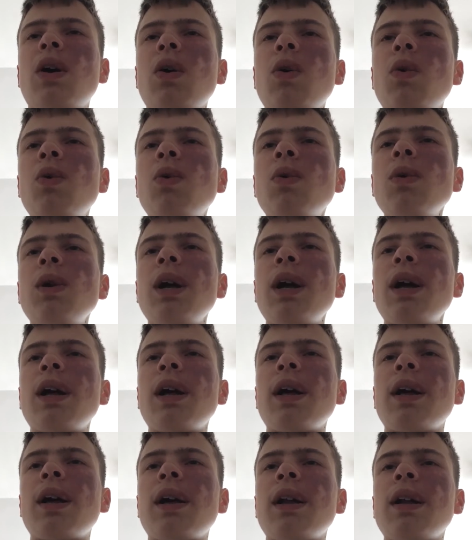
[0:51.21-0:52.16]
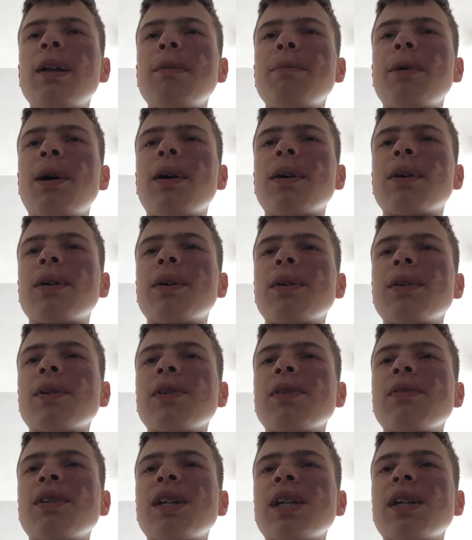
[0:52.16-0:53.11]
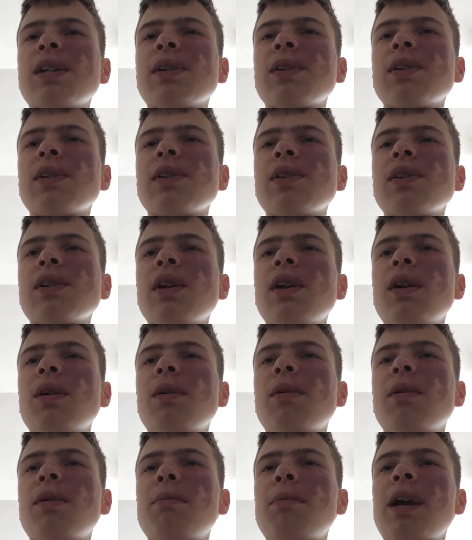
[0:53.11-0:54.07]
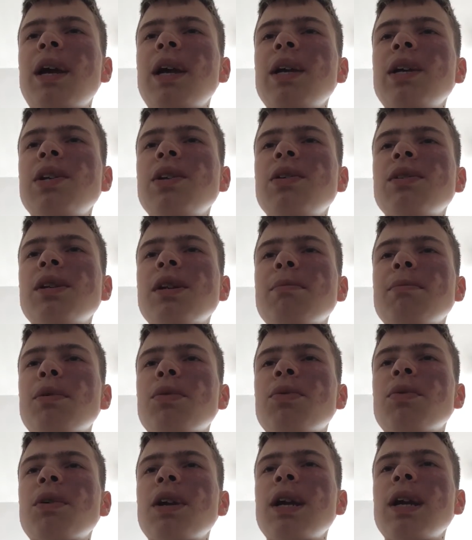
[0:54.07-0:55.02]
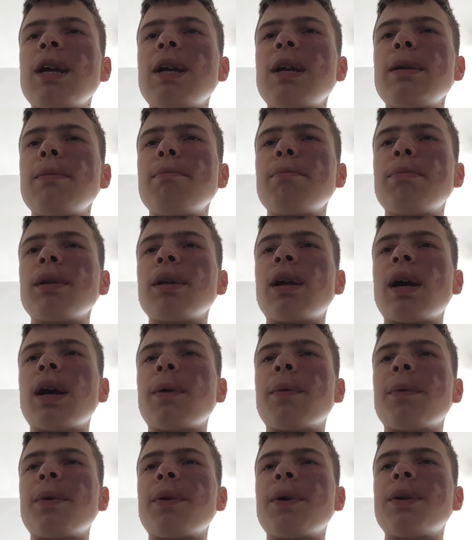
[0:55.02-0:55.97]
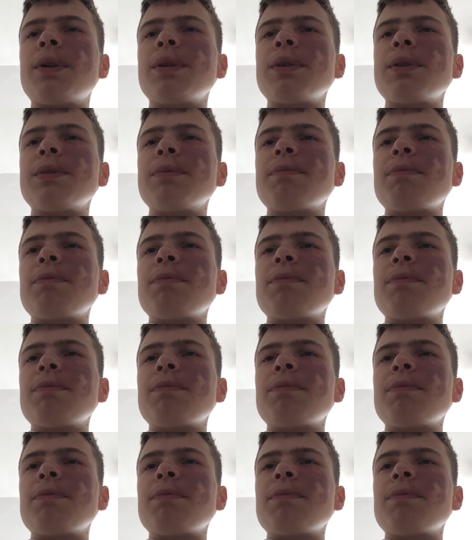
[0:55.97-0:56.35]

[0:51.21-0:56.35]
All early Marcos vehicles were made using marine plywood,